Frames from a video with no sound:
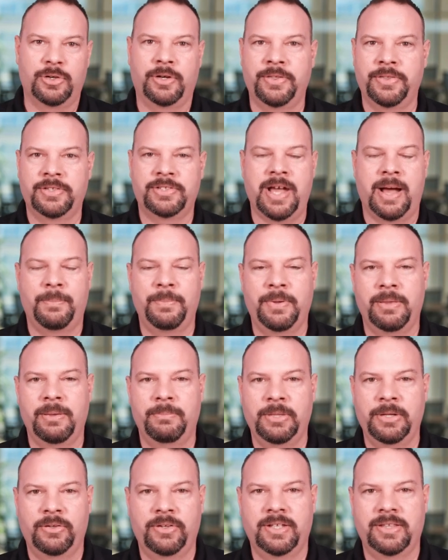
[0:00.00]
on the top of the
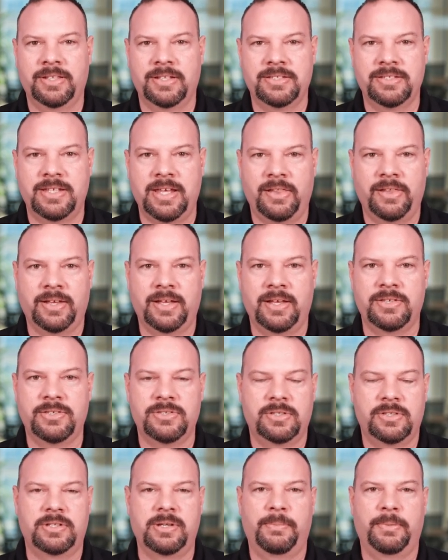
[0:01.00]
building that's telling us
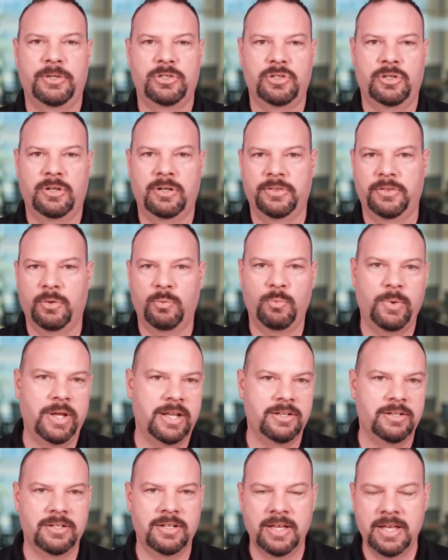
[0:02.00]
the temperature and the
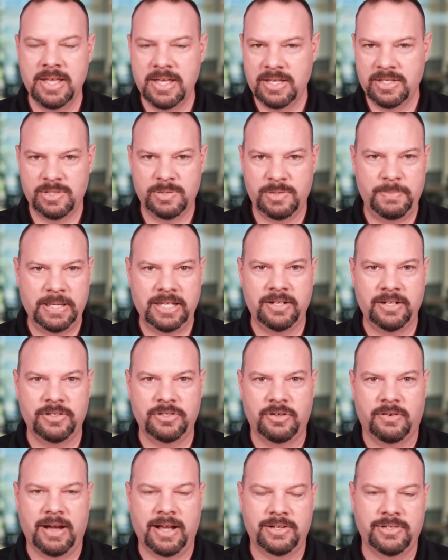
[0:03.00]
wind speed and
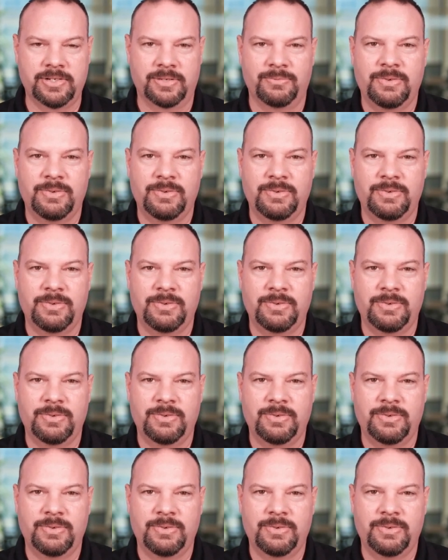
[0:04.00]
direction.